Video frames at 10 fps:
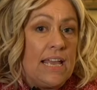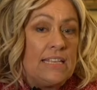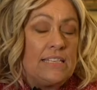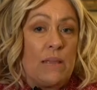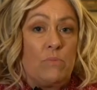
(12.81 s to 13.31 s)

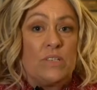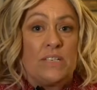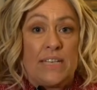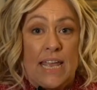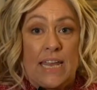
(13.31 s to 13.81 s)
His name
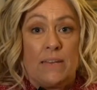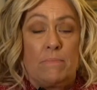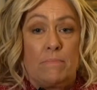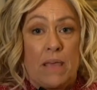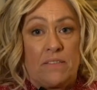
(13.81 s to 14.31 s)
was Ted
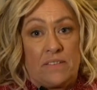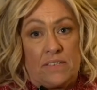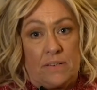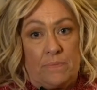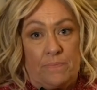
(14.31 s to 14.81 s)

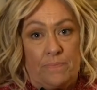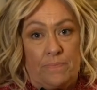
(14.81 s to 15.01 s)
Matheson.